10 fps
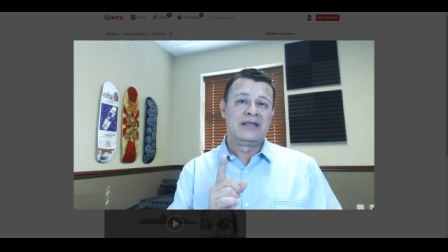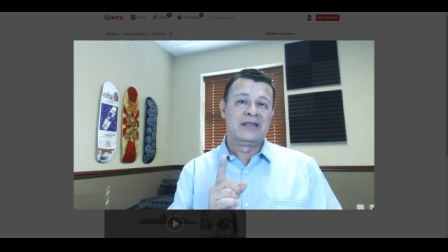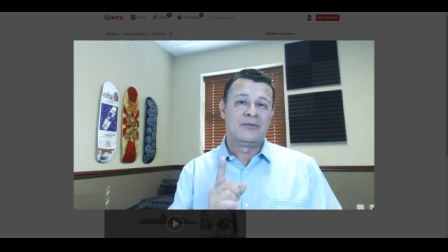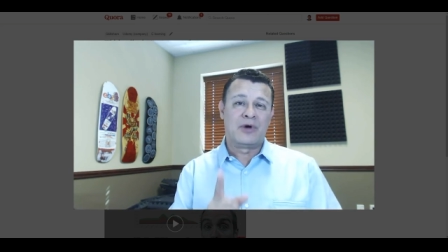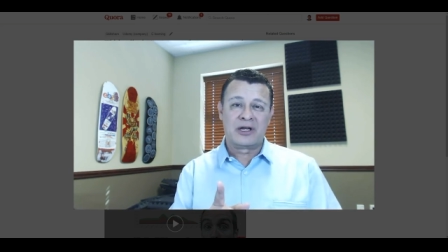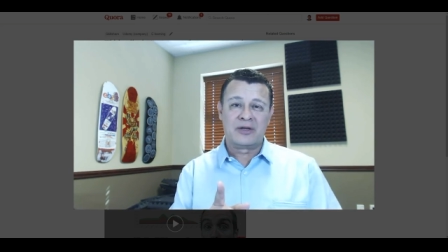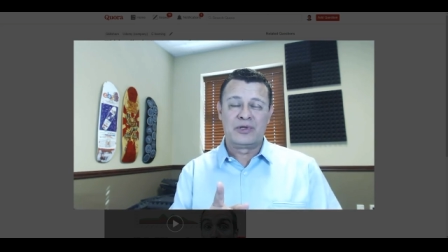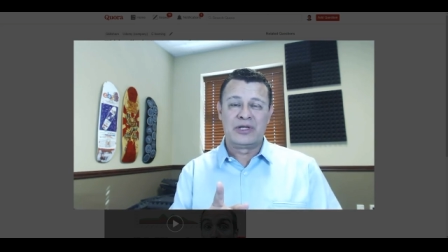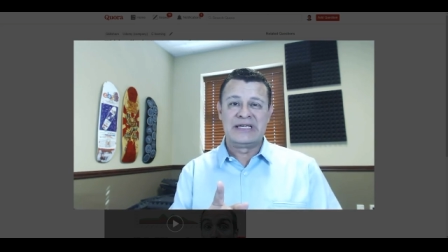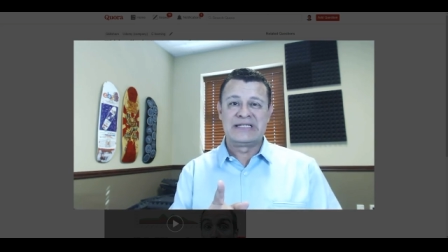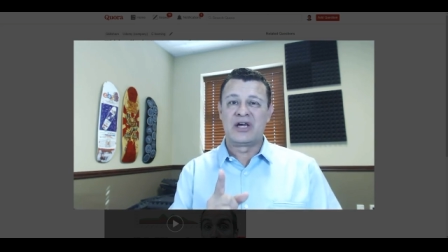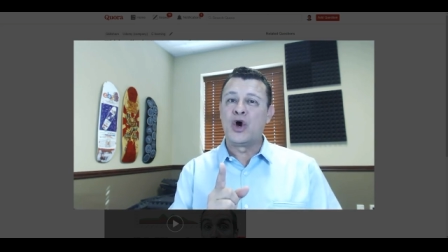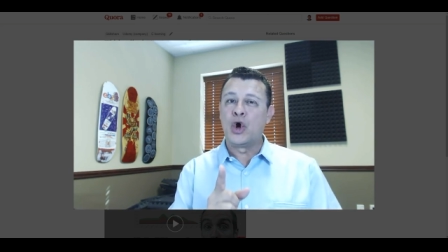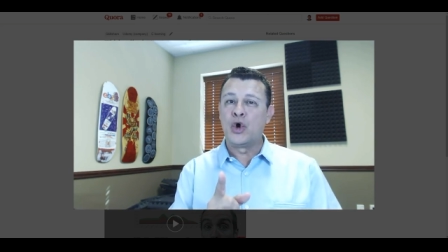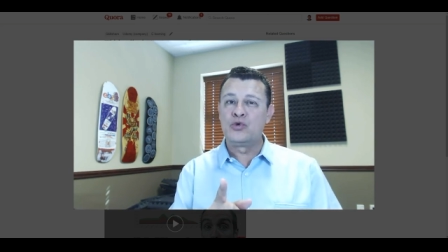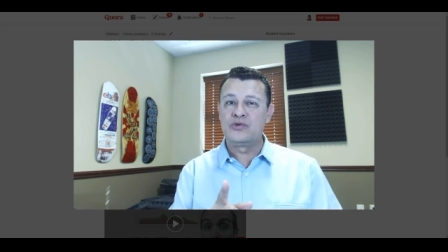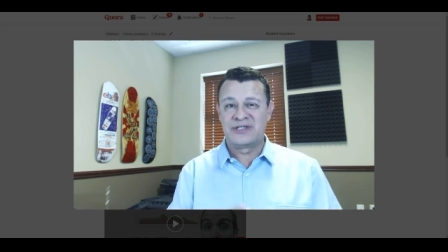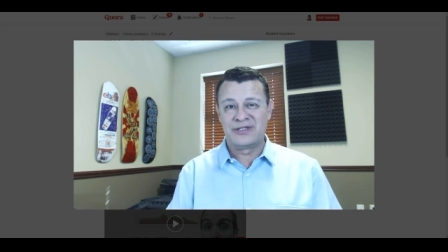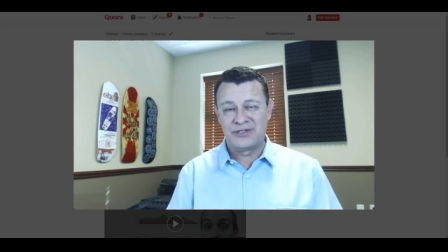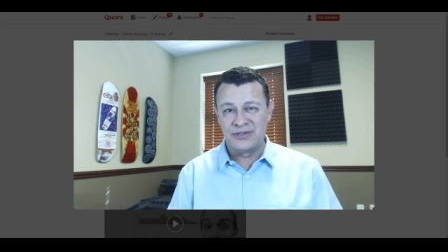The marketplace
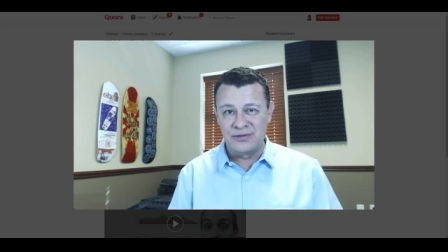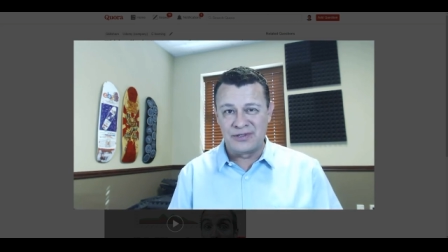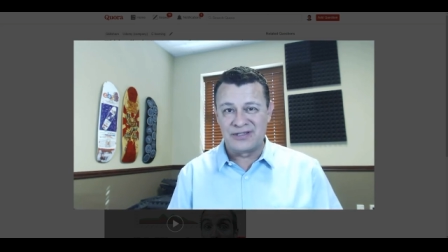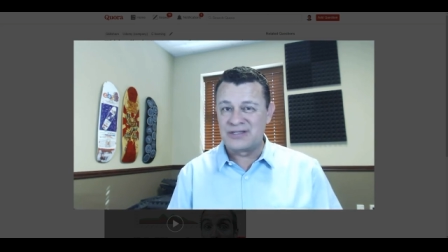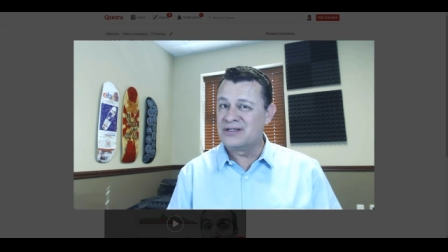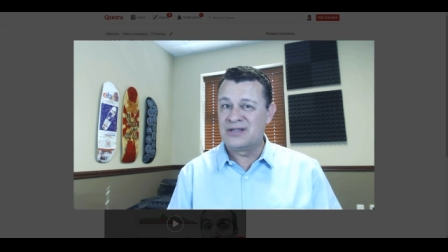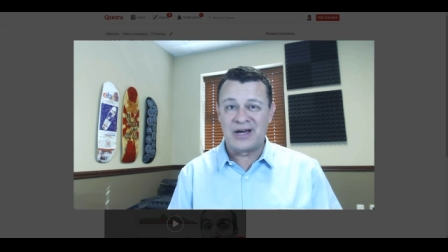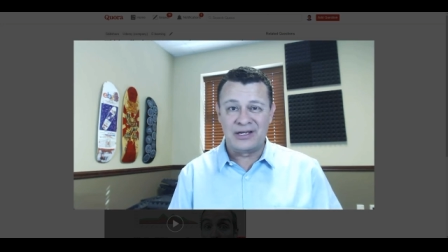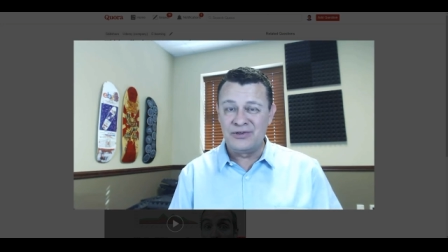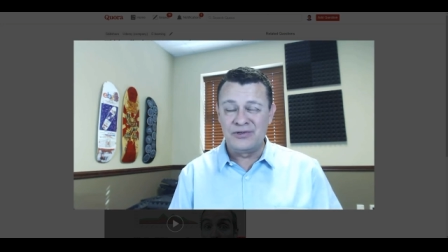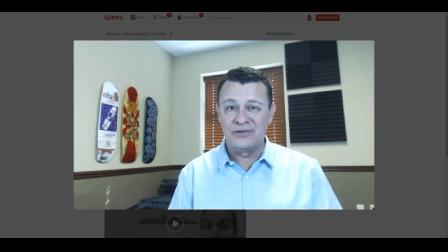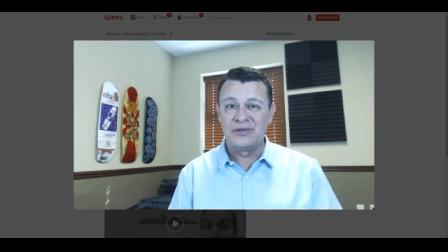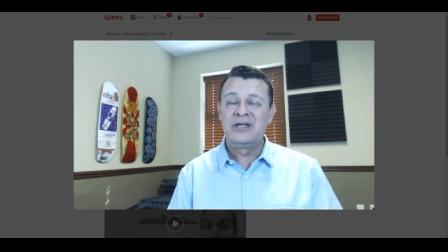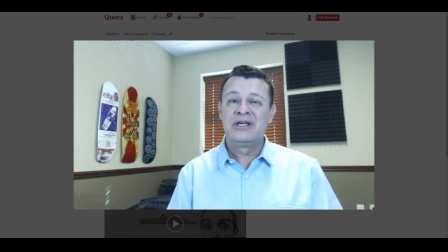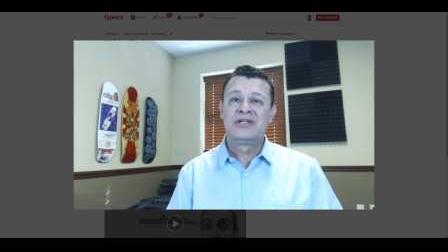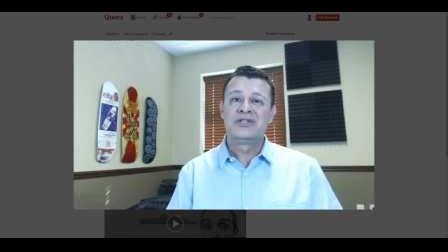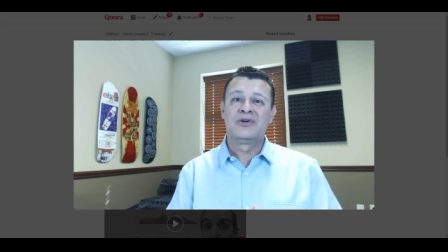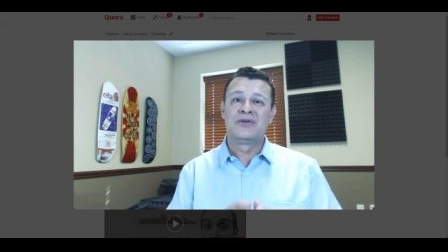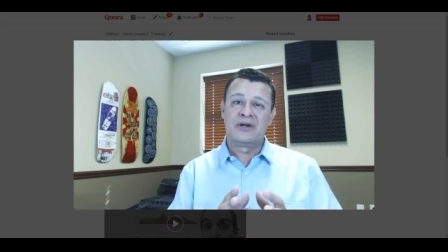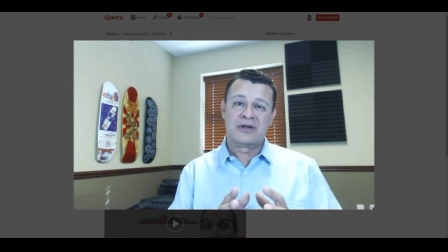owns the students, not you.
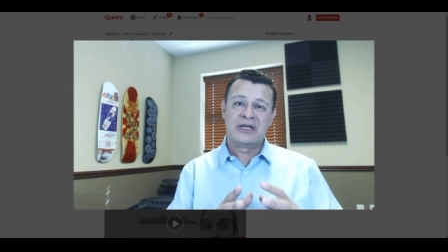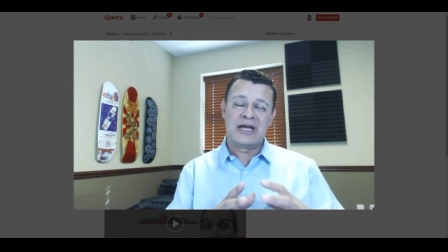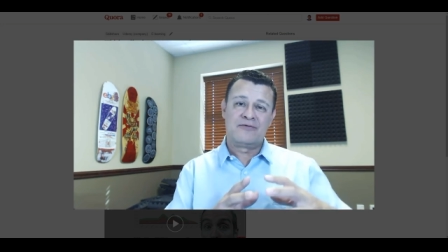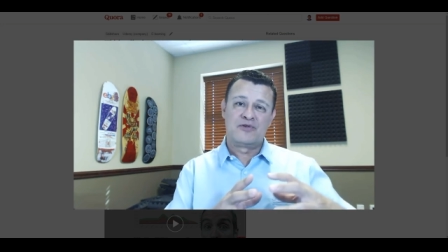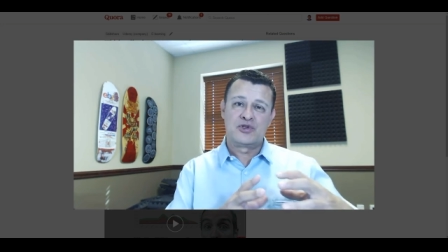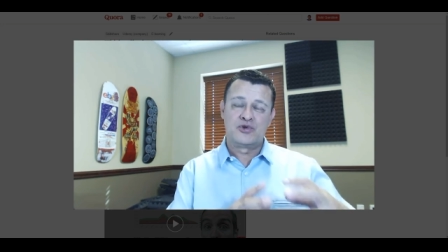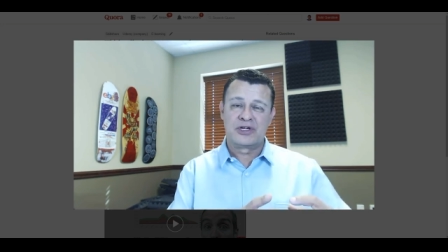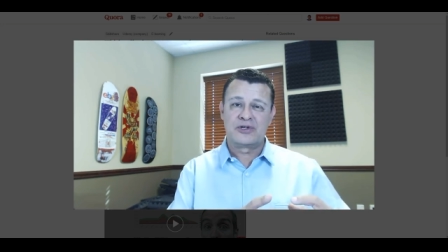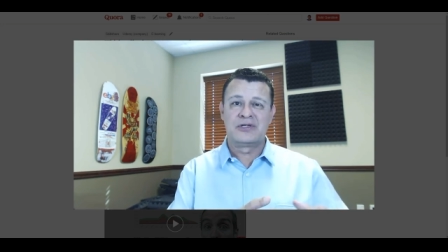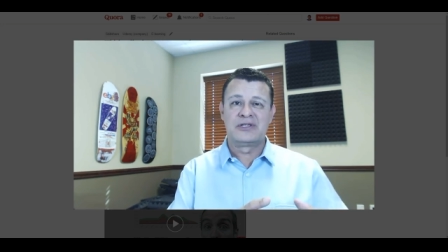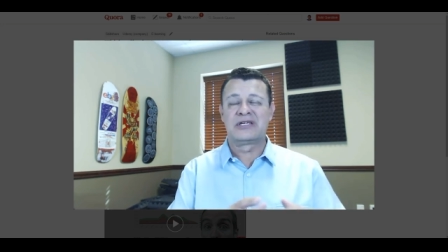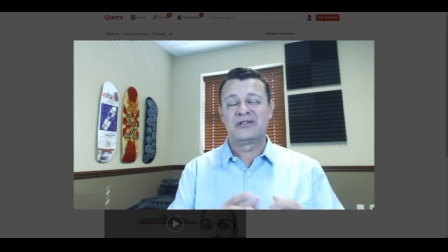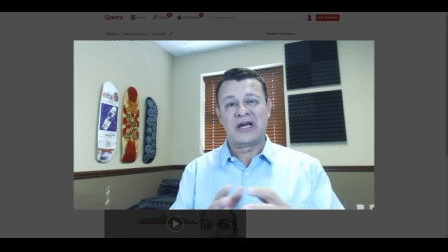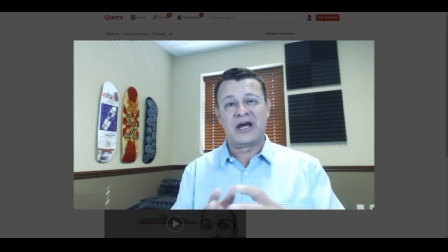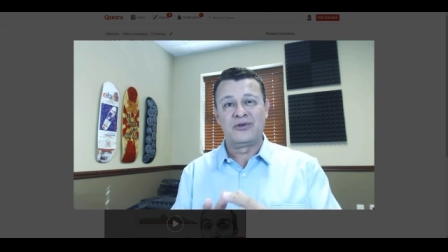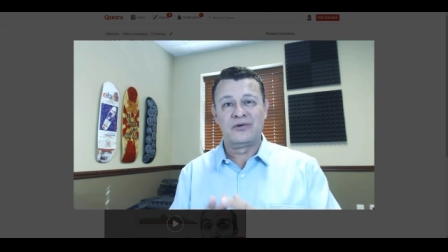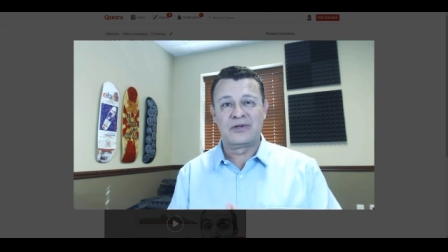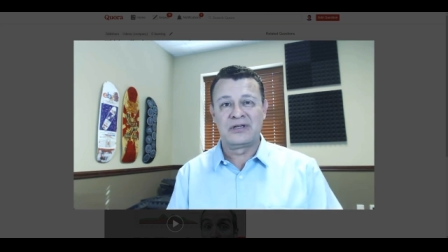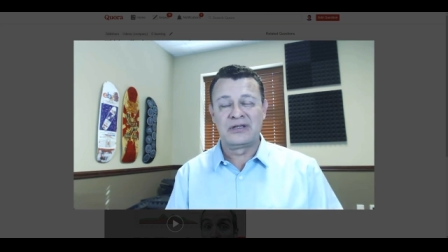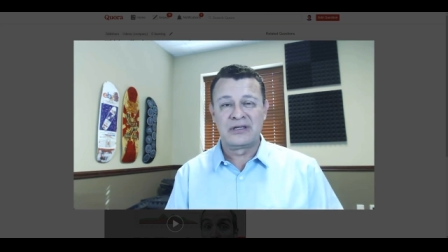So they're going to have restrictions as to how you
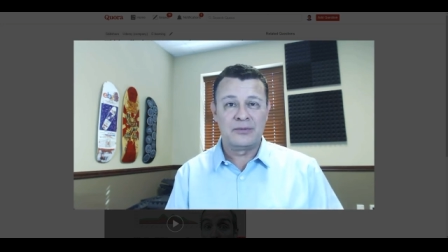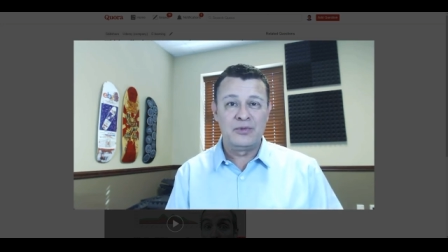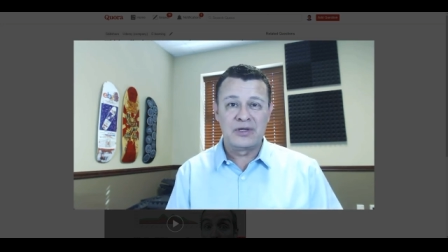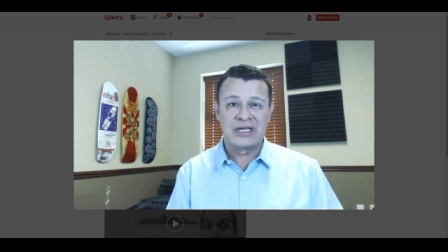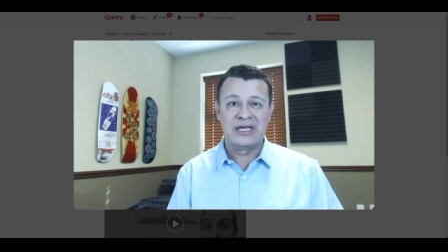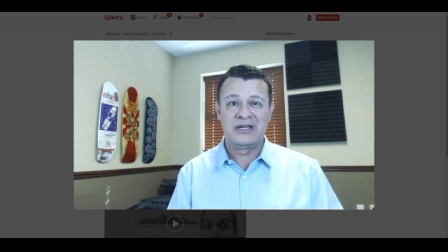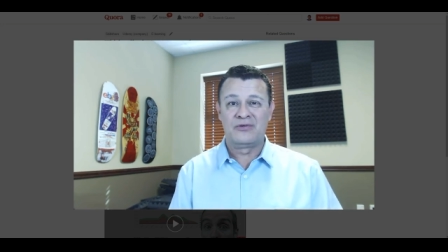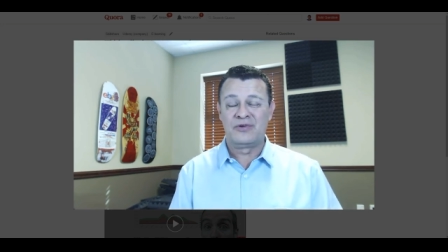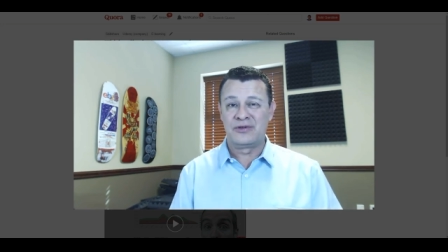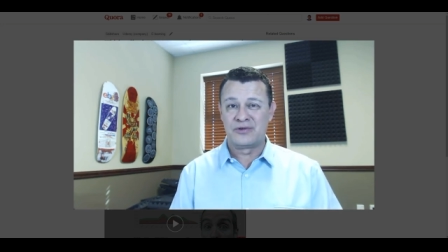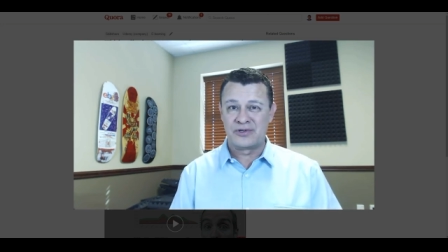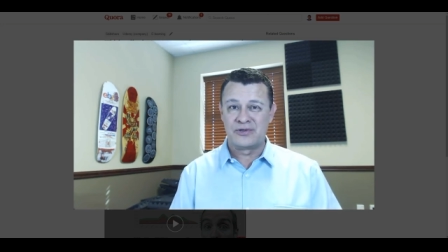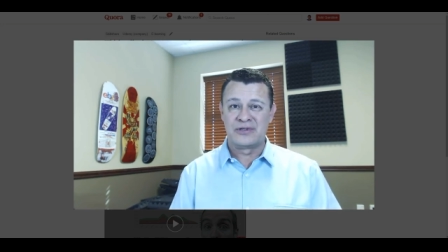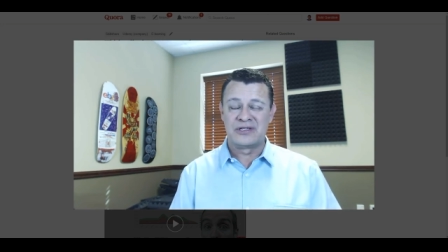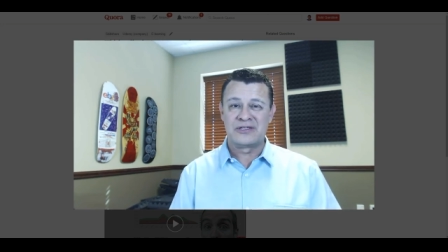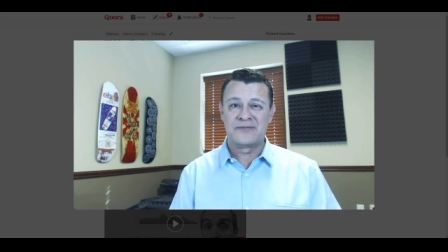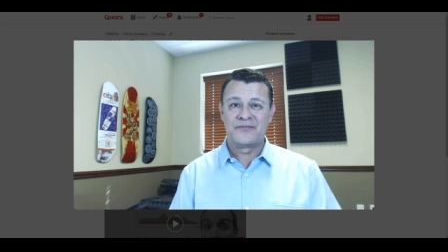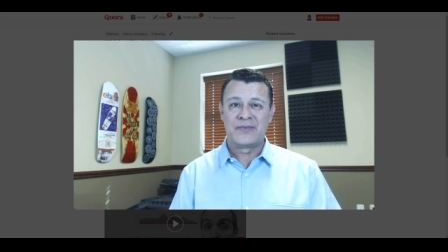can communicate with your students.